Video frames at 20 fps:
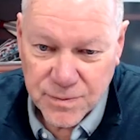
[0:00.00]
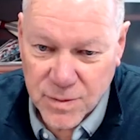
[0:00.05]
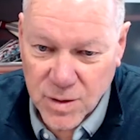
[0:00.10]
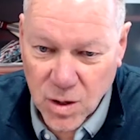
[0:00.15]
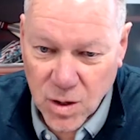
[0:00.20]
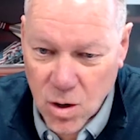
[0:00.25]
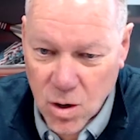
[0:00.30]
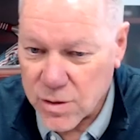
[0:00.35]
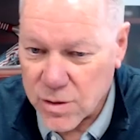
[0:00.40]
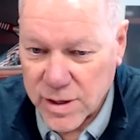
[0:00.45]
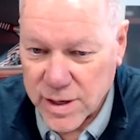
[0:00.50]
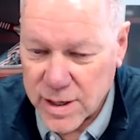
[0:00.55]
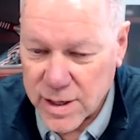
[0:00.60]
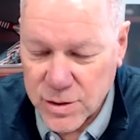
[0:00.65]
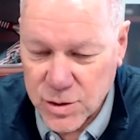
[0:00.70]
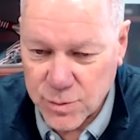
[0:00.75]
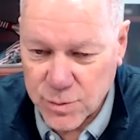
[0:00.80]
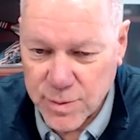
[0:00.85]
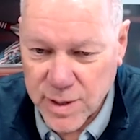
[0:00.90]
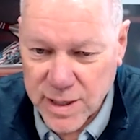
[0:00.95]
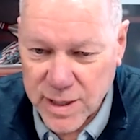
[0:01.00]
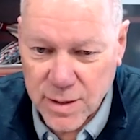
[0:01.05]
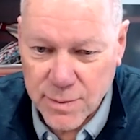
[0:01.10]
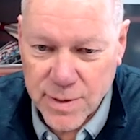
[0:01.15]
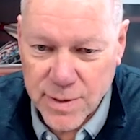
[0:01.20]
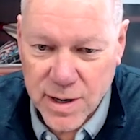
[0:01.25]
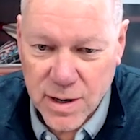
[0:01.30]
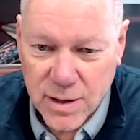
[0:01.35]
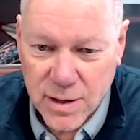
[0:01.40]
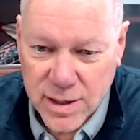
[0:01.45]
All the guns are made in
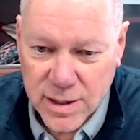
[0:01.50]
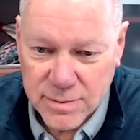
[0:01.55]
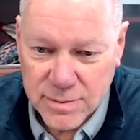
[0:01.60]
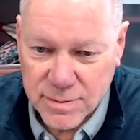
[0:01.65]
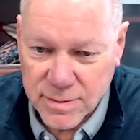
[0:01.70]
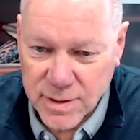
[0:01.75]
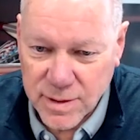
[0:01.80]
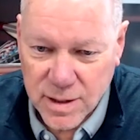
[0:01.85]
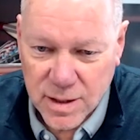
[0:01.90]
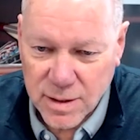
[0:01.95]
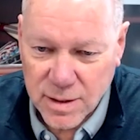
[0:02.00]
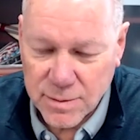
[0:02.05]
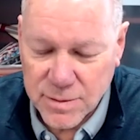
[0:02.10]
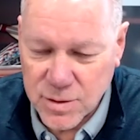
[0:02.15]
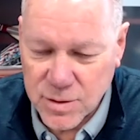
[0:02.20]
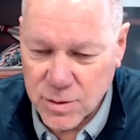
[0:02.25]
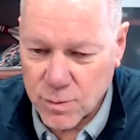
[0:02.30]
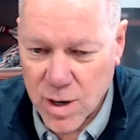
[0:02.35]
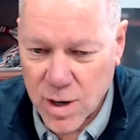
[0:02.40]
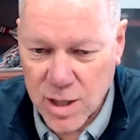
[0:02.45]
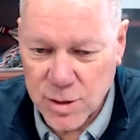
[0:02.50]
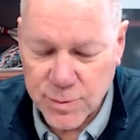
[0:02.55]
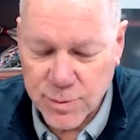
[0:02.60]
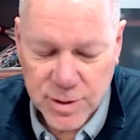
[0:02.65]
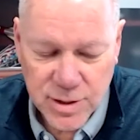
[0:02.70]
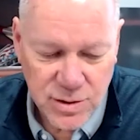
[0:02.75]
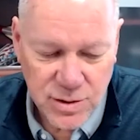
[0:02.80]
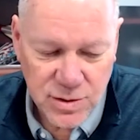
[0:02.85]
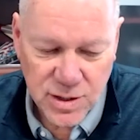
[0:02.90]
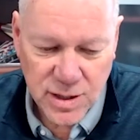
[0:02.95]
America. So Ron's been
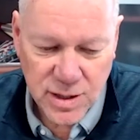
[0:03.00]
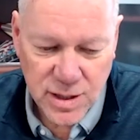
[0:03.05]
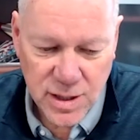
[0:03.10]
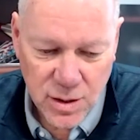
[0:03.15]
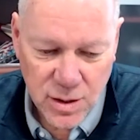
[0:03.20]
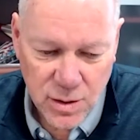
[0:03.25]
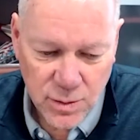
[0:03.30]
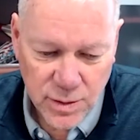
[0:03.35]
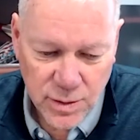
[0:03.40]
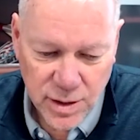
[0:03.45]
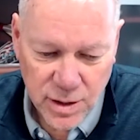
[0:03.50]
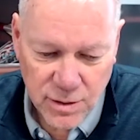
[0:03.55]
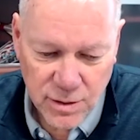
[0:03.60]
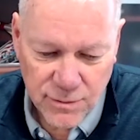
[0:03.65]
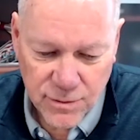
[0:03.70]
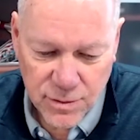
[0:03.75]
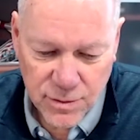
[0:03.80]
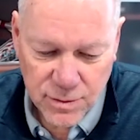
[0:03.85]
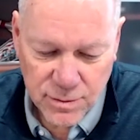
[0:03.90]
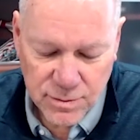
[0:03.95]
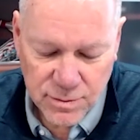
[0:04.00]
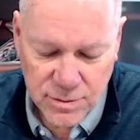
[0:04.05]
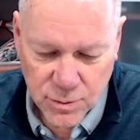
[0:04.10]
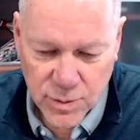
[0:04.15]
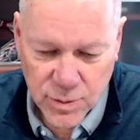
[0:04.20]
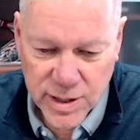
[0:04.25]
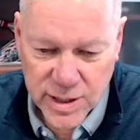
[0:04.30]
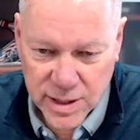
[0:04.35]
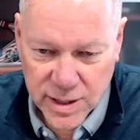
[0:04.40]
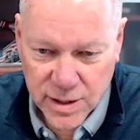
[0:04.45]
the CEO here for
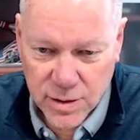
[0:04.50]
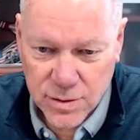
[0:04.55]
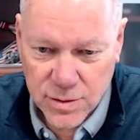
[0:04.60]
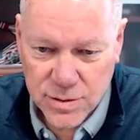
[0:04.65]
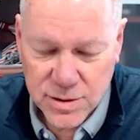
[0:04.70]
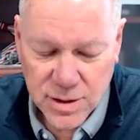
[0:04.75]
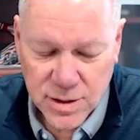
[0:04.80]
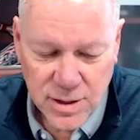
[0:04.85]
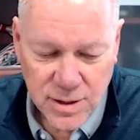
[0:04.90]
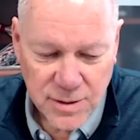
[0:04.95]
20 years.